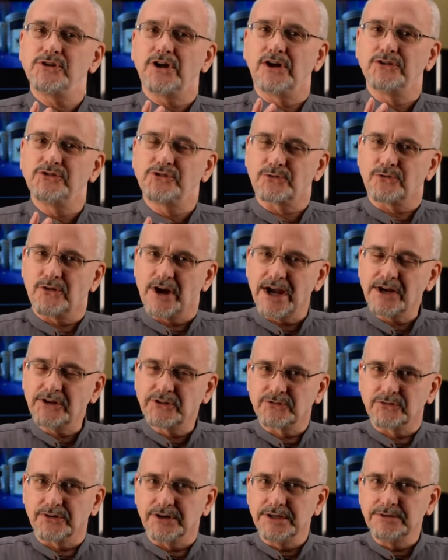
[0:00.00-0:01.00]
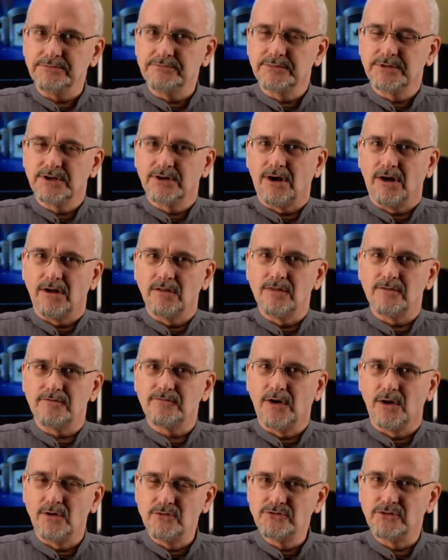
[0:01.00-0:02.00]
a directory called the
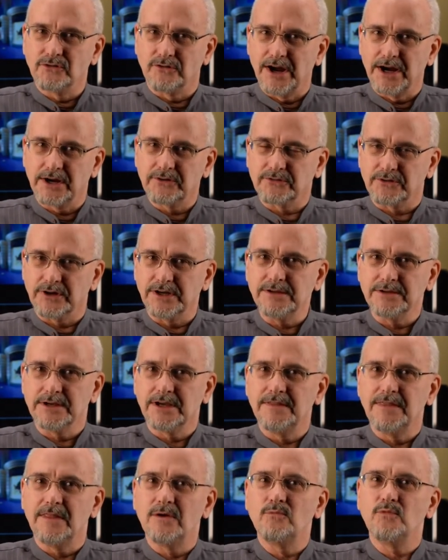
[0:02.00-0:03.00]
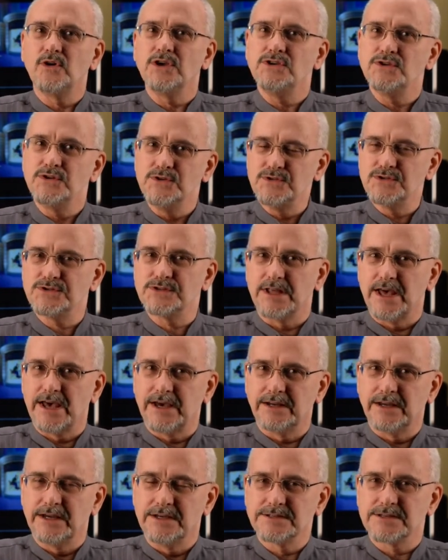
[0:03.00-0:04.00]
phone directory, and then we used
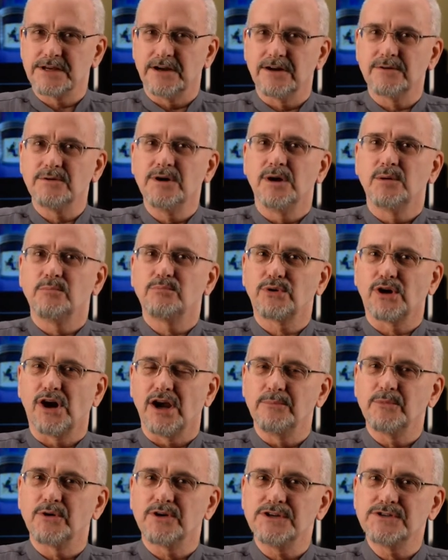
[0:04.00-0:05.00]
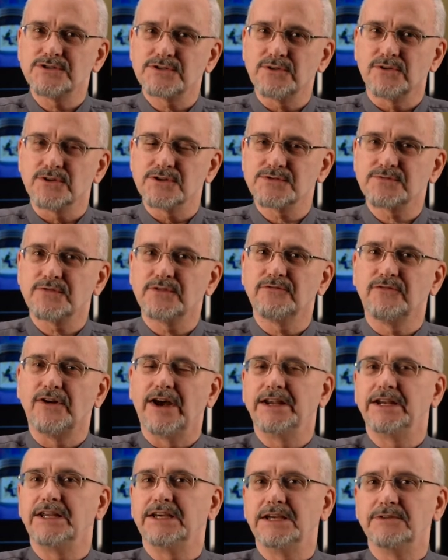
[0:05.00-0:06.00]
that as our primary source for
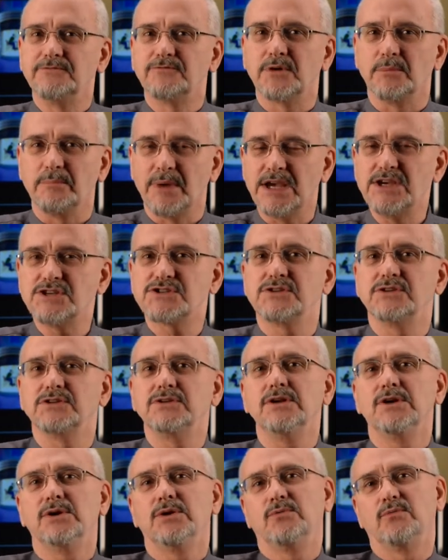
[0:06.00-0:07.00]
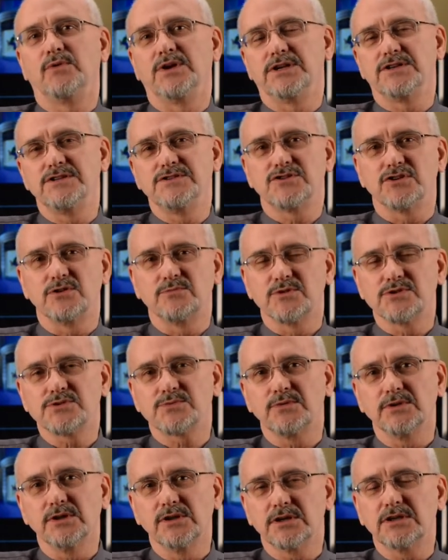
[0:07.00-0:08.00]
finding information when
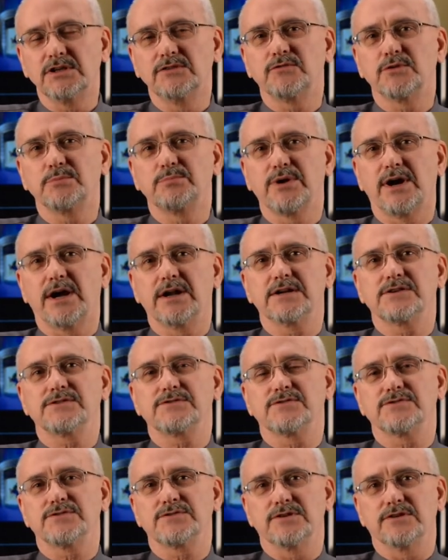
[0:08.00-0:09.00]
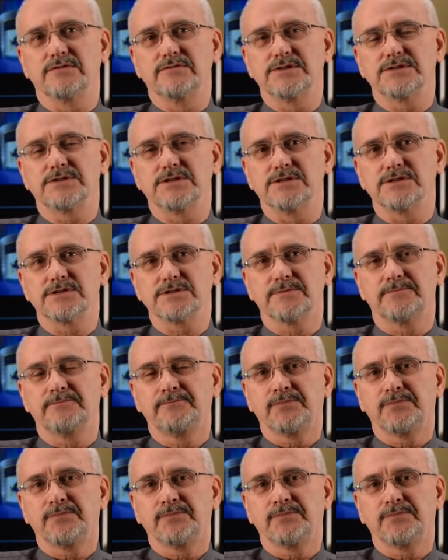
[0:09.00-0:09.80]
consumers were looking for products or services.